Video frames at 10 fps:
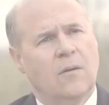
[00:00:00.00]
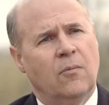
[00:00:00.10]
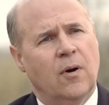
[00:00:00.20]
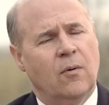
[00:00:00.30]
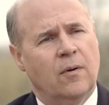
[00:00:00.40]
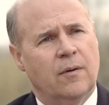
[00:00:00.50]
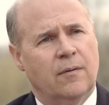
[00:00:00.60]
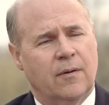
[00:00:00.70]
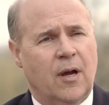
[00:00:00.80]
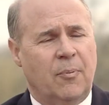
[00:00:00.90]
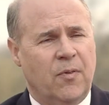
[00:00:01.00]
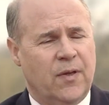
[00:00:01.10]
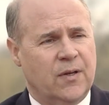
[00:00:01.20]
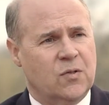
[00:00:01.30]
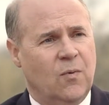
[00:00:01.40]
Well, a couple of
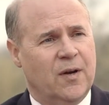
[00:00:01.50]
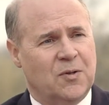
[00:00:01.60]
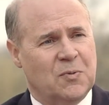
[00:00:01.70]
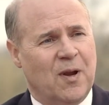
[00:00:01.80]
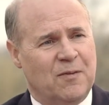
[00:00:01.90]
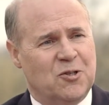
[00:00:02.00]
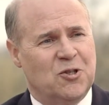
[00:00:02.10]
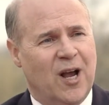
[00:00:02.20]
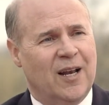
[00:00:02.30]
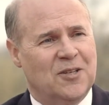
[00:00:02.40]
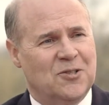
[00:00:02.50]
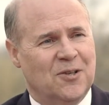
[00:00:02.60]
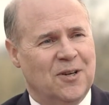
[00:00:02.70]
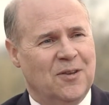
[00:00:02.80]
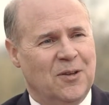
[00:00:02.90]
things. One is we have the
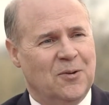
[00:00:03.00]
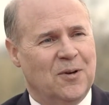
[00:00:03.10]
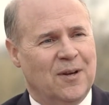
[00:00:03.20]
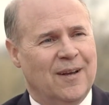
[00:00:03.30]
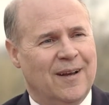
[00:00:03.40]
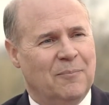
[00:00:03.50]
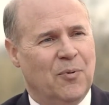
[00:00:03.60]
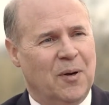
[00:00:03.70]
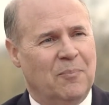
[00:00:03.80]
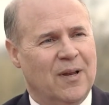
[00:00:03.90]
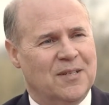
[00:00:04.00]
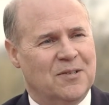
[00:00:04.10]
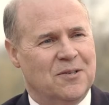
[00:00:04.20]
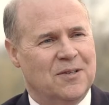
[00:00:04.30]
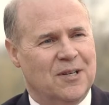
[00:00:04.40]
geology in the Utica, Point
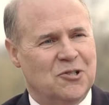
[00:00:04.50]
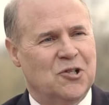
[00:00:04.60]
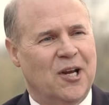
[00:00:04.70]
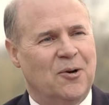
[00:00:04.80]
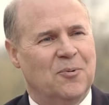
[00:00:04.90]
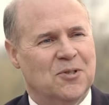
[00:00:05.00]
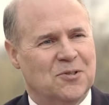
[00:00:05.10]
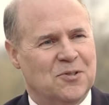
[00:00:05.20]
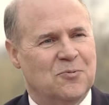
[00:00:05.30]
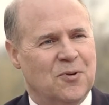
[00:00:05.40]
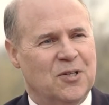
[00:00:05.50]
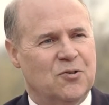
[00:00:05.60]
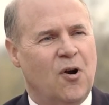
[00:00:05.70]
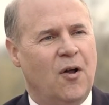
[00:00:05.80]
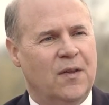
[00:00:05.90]
Pleasant shale, which is really
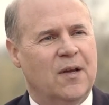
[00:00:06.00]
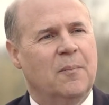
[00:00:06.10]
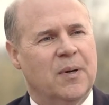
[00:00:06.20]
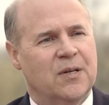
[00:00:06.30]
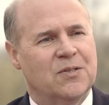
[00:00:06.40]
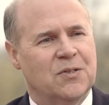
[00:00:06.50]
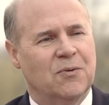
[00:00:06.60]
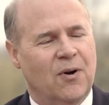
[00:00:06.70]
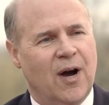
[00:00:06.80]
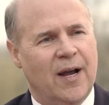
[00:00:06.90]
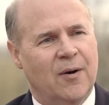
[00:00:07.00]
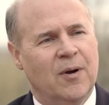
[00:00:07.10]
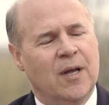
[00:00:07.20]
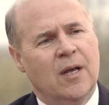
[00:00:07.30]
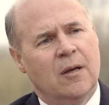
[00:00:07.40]
drawing the companies to Ohio.
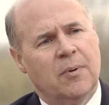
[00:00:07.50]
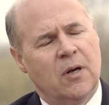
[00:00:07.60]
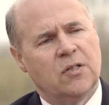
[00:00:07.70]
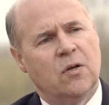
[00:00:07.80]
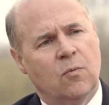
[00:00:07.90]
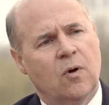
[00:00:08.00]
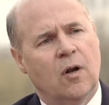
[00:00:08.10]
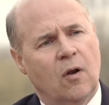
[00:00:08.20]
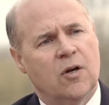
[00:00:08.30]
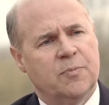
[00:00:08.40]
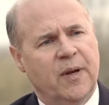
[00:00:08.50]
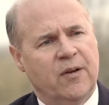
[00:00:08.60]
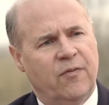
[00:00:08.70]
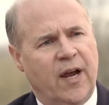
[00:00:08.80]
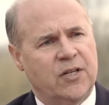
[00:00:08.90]
But also we're a large
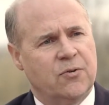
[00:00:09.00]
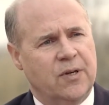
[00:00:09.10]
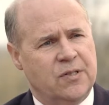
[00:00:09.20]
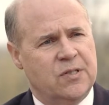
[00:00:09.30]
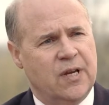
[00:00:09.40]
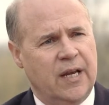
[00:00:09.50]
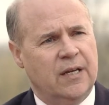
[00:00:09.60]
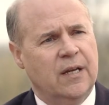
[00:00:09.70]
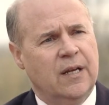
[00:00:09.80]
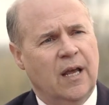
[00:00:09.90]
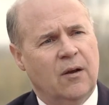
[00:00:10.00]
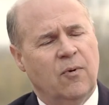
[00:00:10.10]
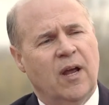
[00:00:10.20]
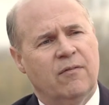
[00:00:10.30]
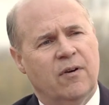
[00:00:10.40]
manufacturing state, and
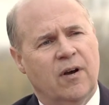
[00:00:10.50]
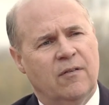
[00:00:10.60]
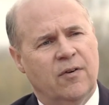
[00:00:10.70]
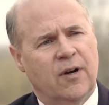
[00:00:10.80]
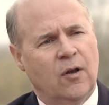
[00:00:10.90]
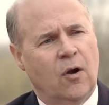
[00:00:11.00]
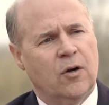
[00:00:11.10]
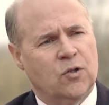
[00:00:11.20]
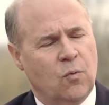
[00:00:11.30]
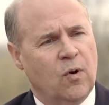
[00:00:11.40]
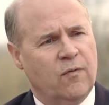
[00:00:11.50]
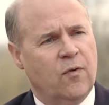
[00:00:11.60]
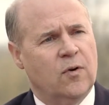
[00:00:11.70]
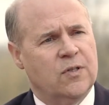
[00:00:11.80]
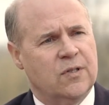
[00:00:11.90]
we have a very large
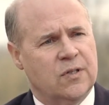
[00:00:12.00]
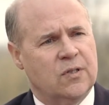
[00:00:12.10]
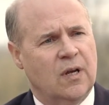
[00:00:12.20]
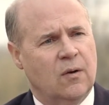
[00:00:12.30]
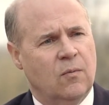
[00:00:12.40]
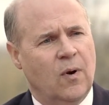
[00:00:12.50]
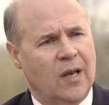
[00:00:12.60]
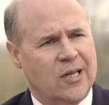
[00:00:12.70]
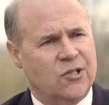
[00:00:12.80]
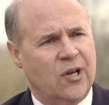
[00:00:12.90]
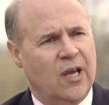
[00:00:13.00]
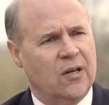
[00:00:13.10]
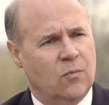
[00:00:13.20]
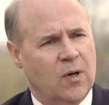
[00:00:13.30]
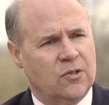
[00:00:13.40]
workforce that's well
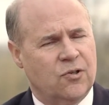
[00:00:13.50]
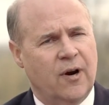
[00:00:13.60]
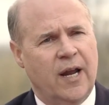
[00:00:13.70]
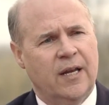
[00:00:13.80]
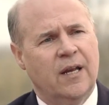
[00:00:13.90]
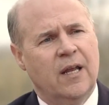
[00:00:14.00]
educated, well trained,